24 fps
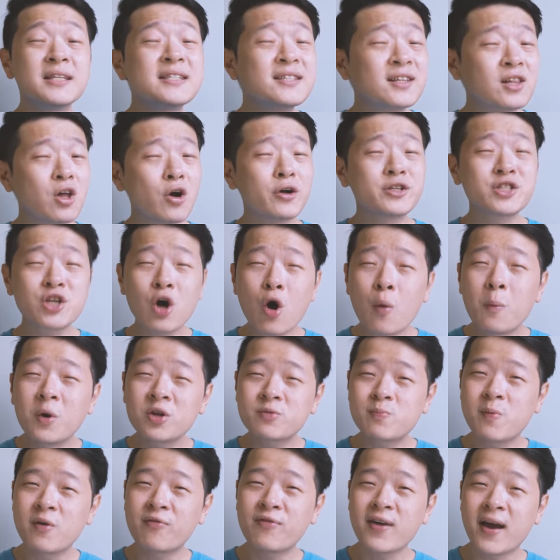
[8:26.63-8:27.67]
This clock is
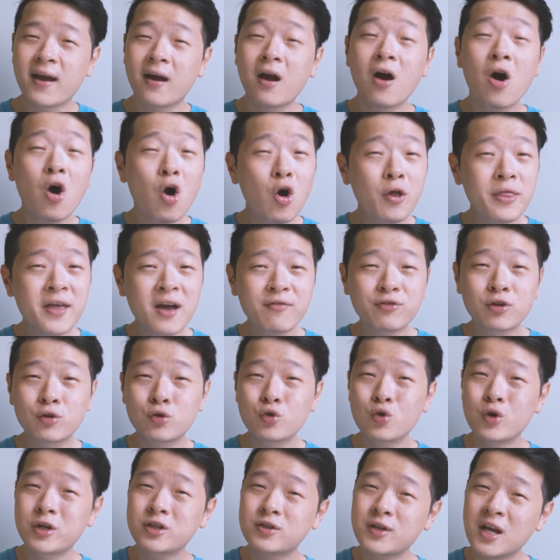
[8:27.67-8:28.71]
almost perfect. All they have to
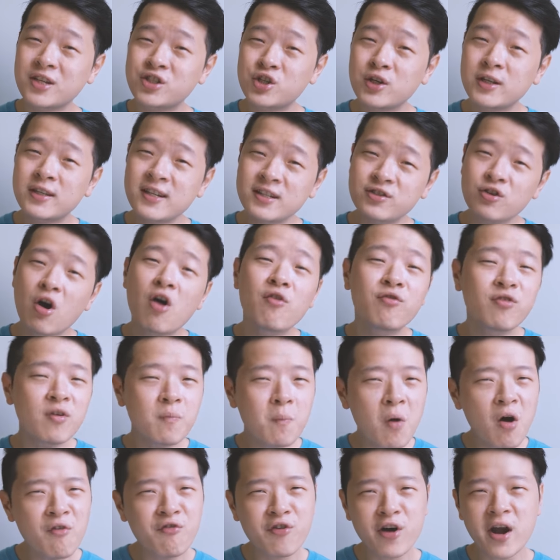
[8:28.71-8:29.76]
do is actually just offer
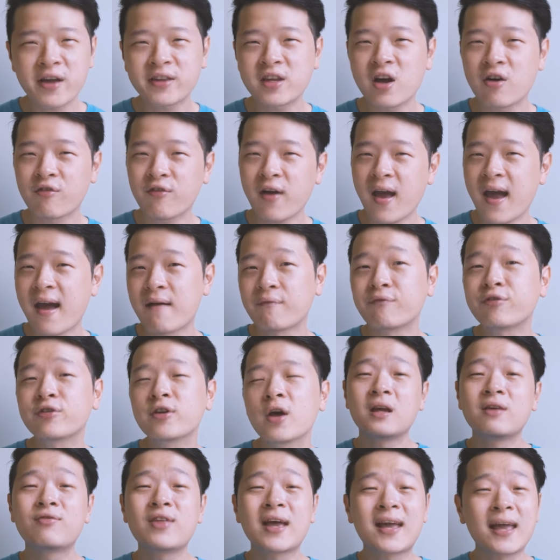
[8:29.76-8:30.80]
more variety of
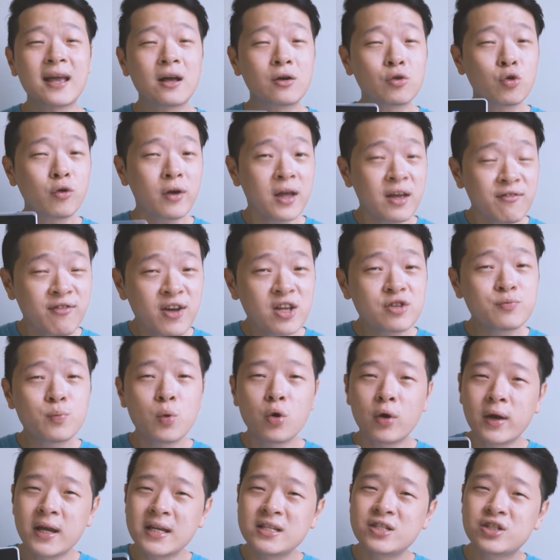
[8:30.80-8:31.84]
apps. If they can include
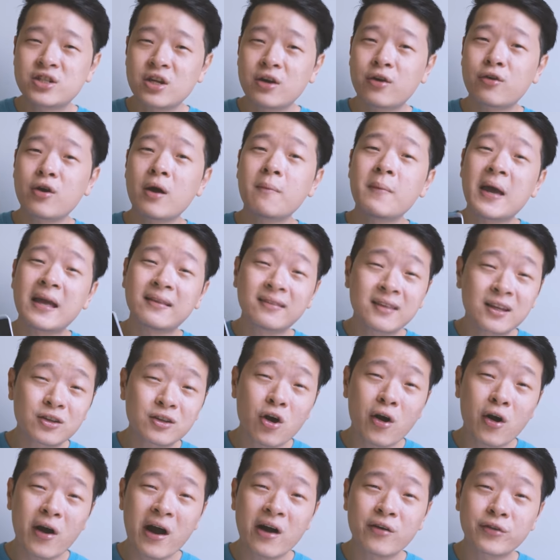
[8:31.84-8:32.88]
Facebook, Instagram and
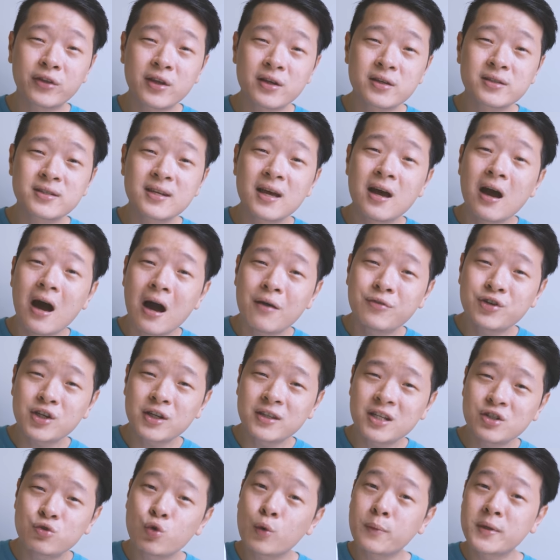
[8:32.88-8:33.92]
TikTok counters, I'm sure
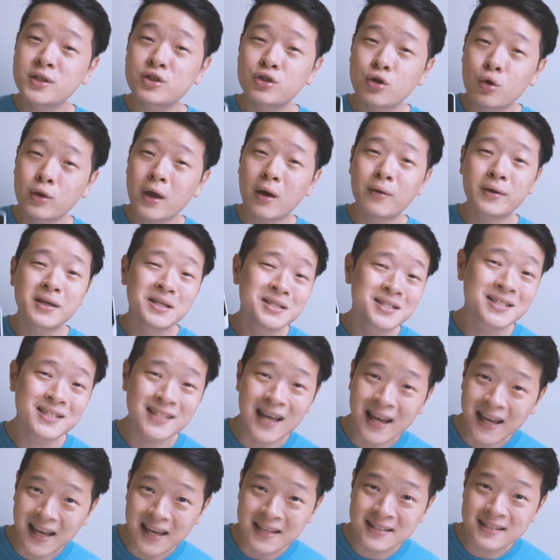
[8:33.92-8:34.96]
this will be sold out in
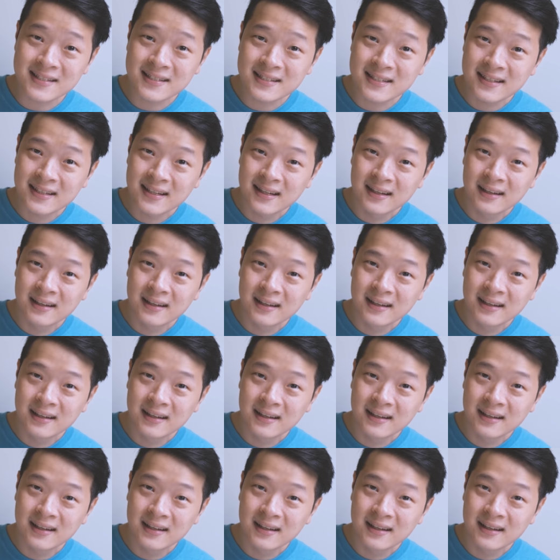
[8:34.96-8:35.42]
seconds.